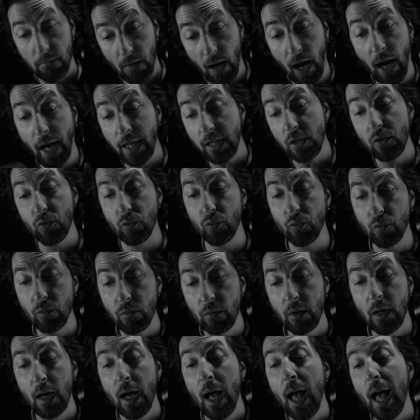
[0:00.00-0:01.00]
I do,
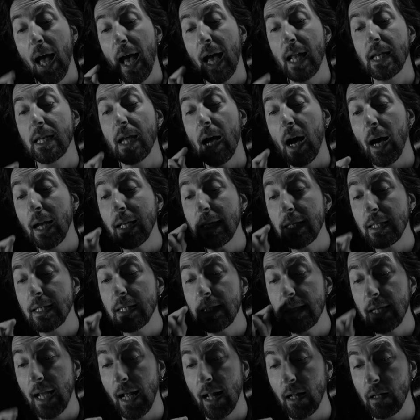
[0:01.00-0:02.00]
and I
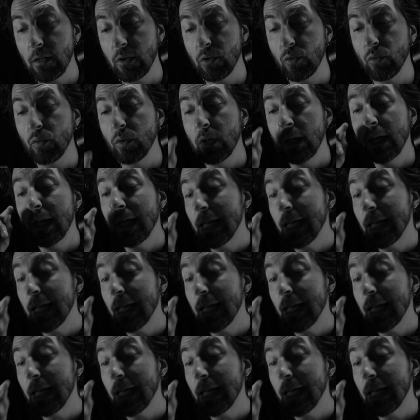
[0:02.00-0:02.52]
can tell you